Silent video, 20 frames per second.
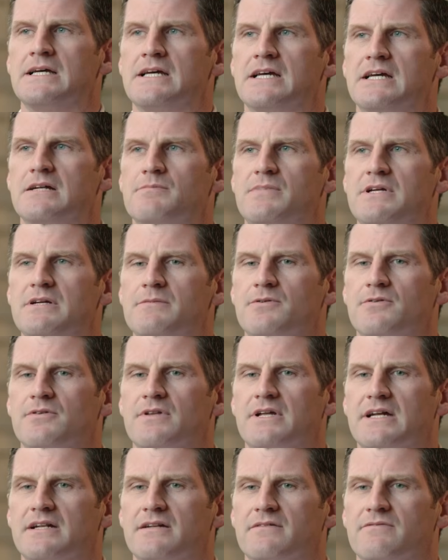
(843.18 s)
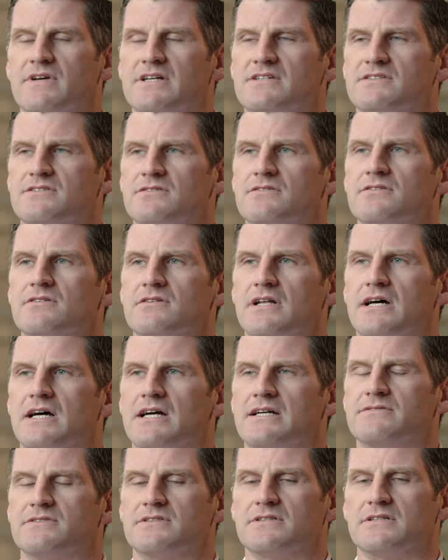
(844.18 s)
and people that invested their
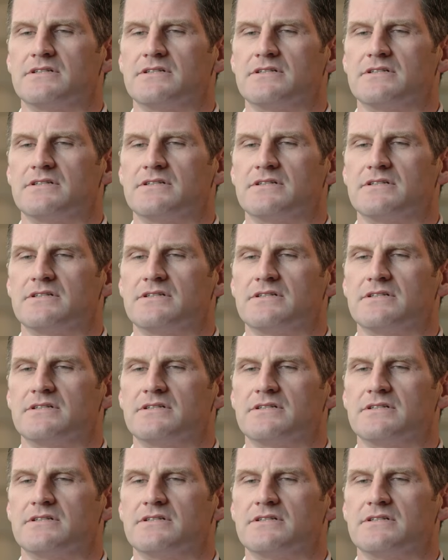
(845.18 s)
lives in